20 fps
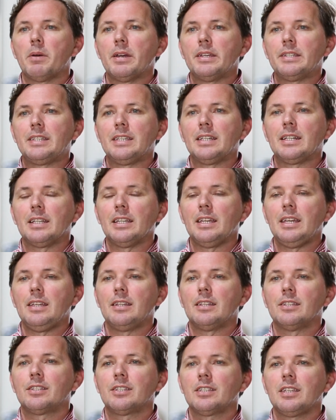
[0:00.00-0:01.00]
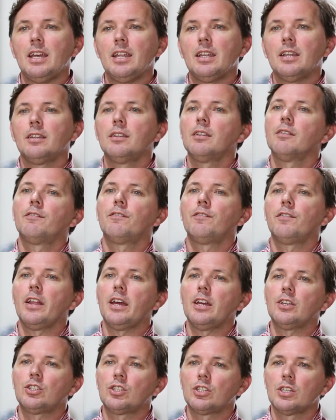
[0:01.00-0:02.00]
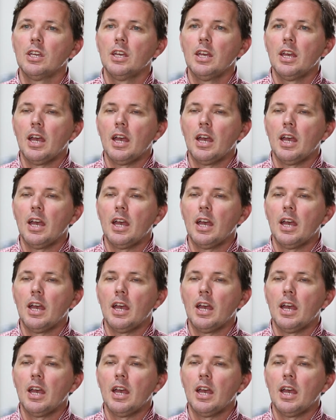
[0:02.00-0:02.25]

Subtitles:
basically the skin and the flesh